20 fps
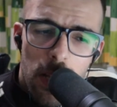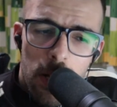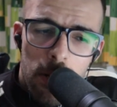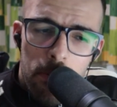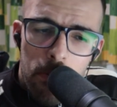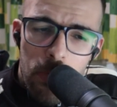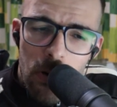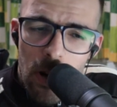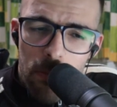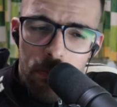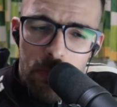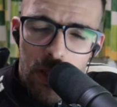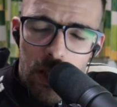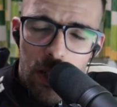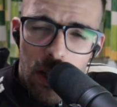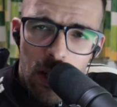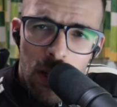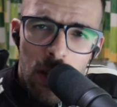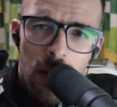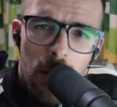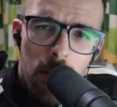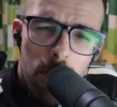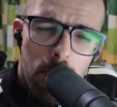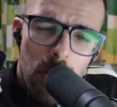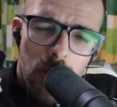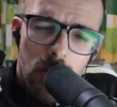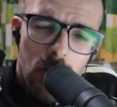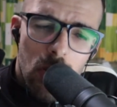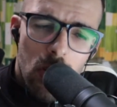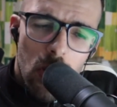and props here
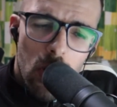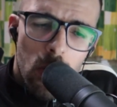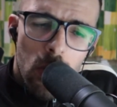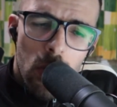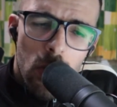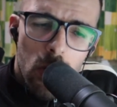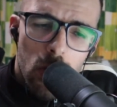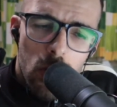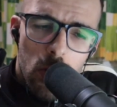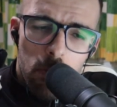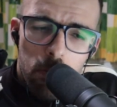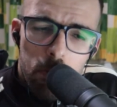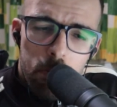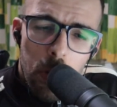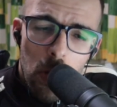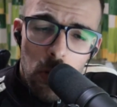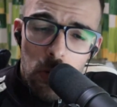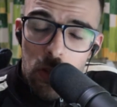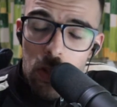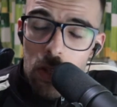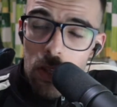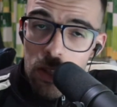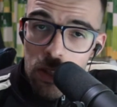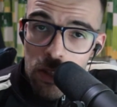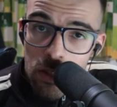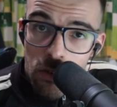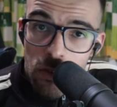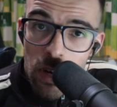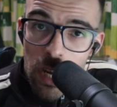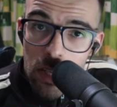must go to both
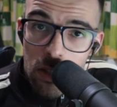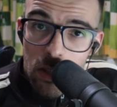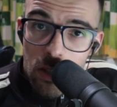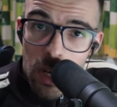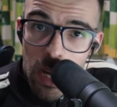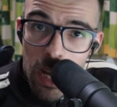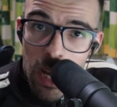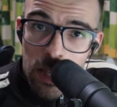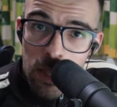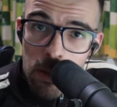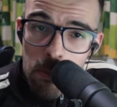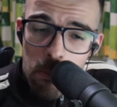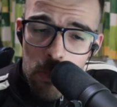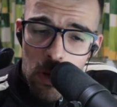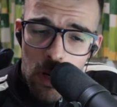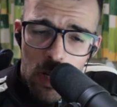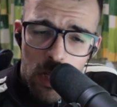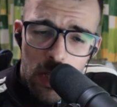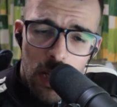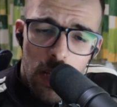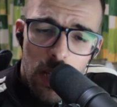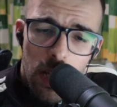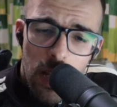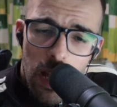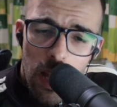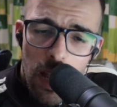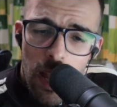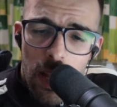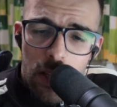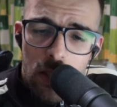director Adam Berg
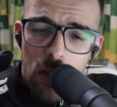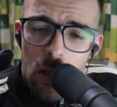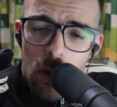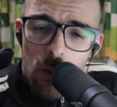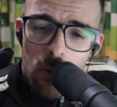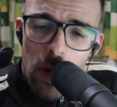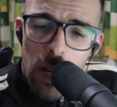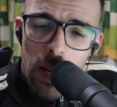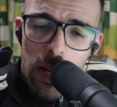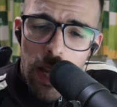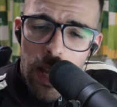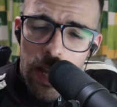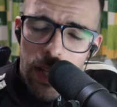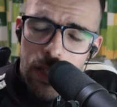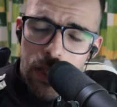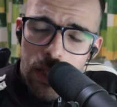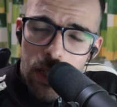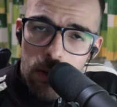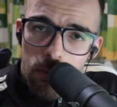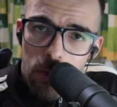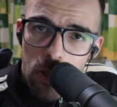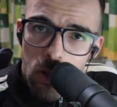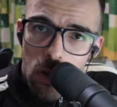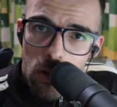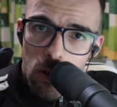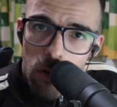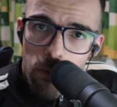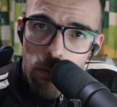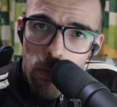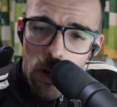as well as
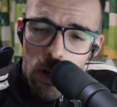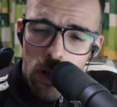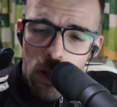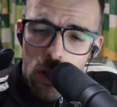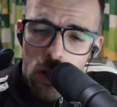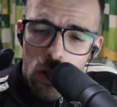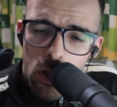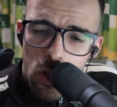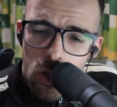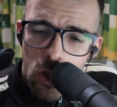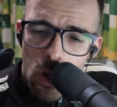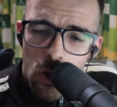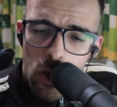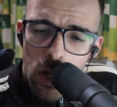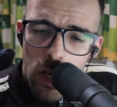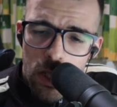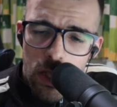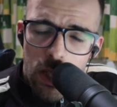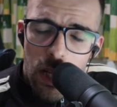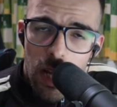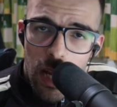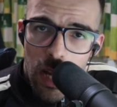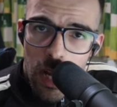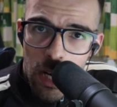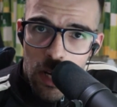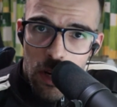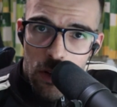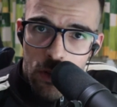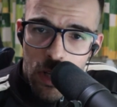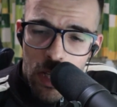cinematographer Jonas
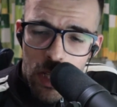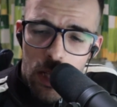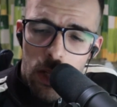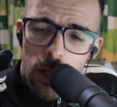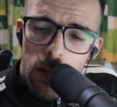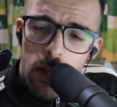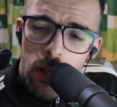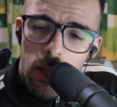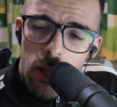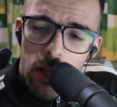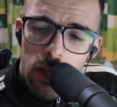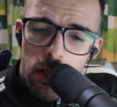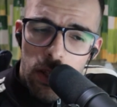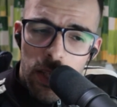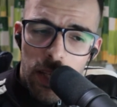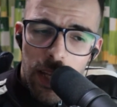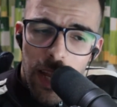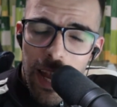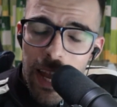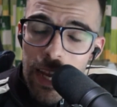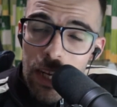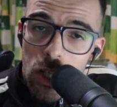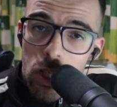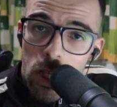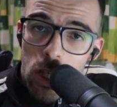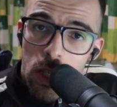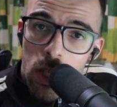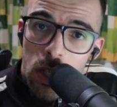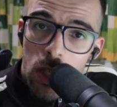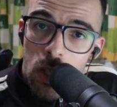Alaric. The
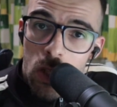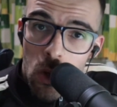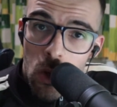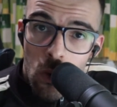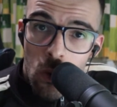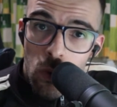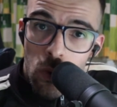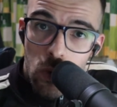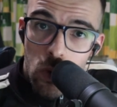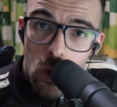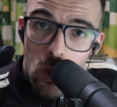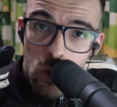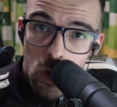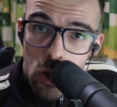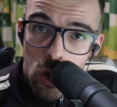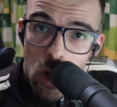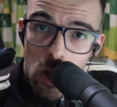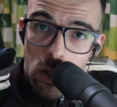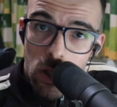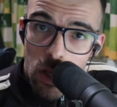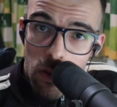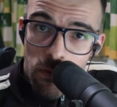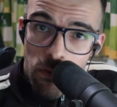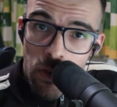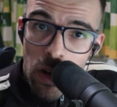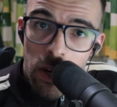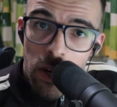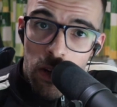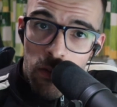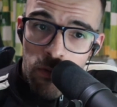action is also shot
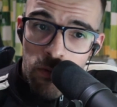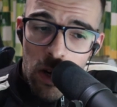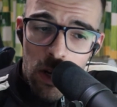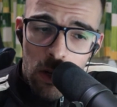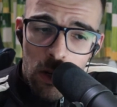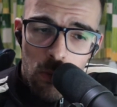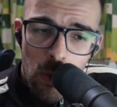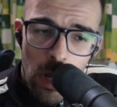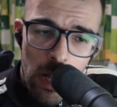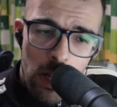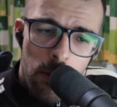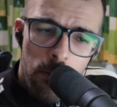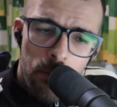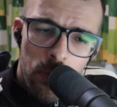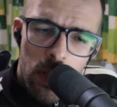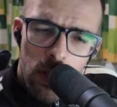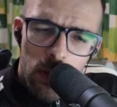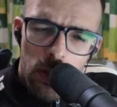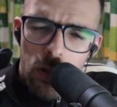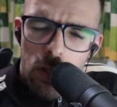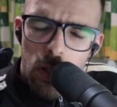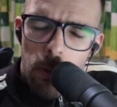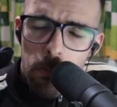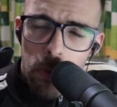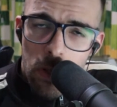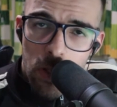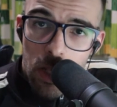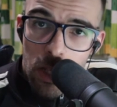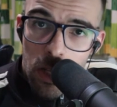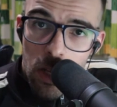very, very well. There is a
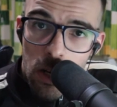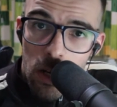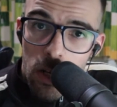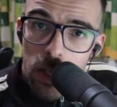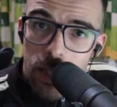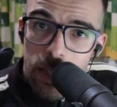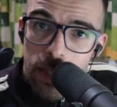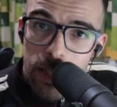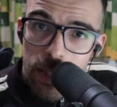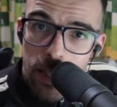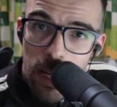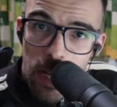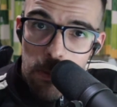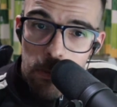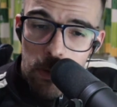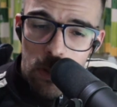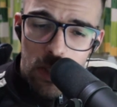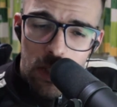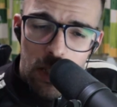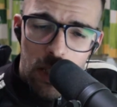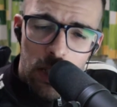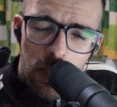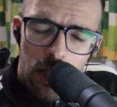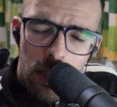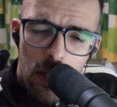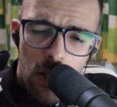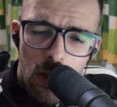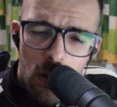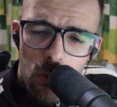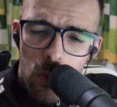particular sniper scene
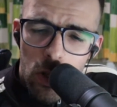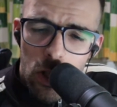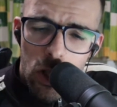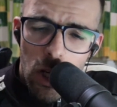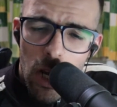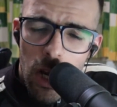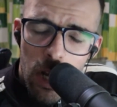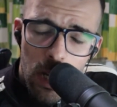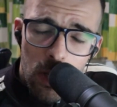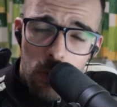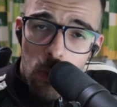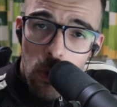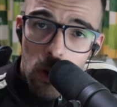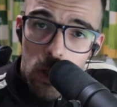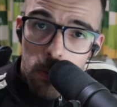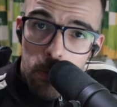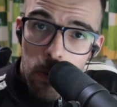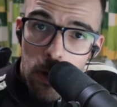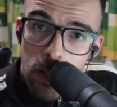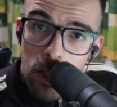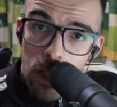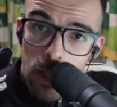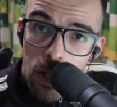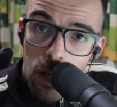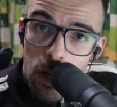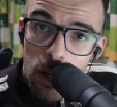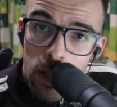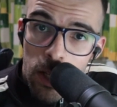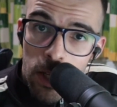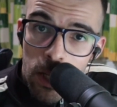which I was
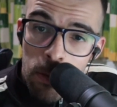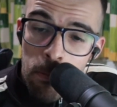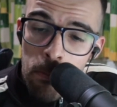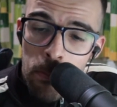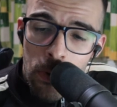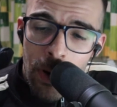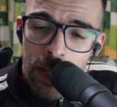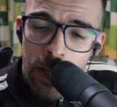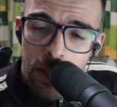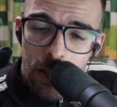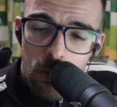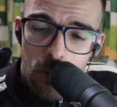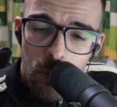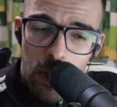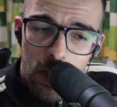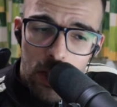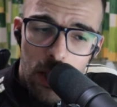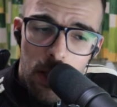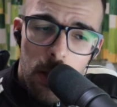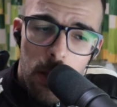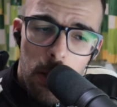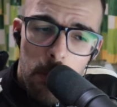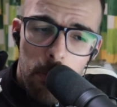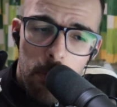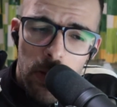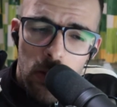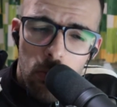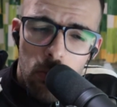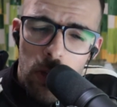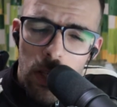particularly impressed with,
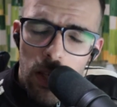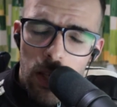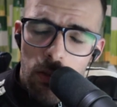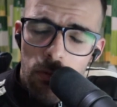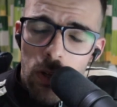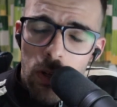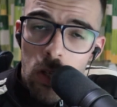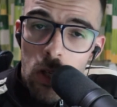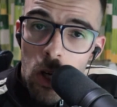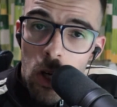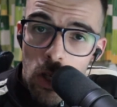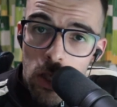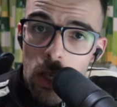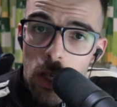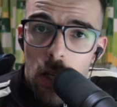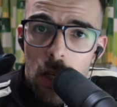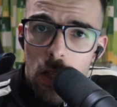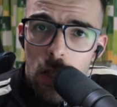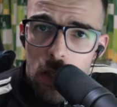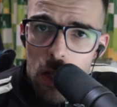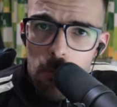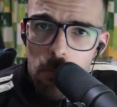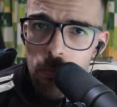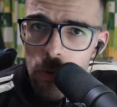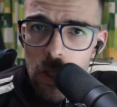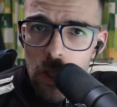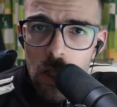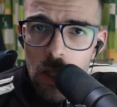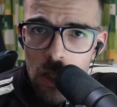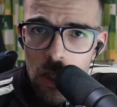but we even got some
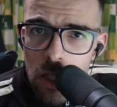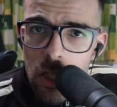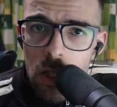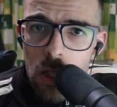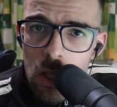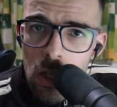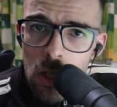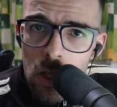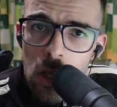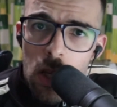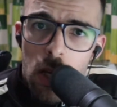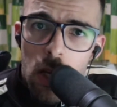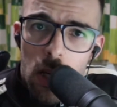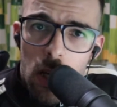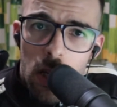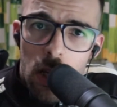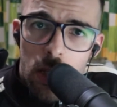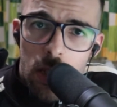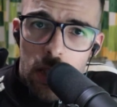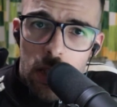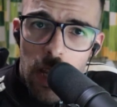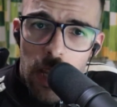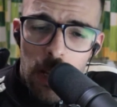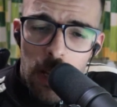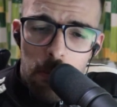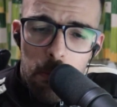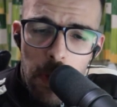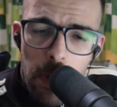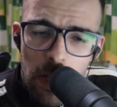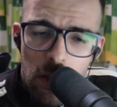pretty decent
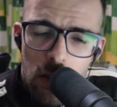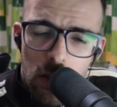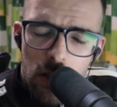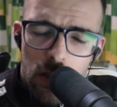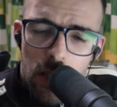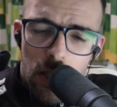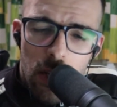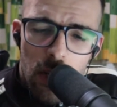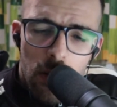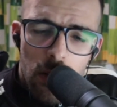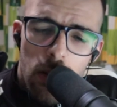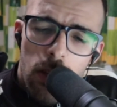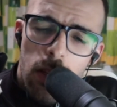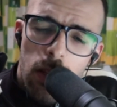scale battles here.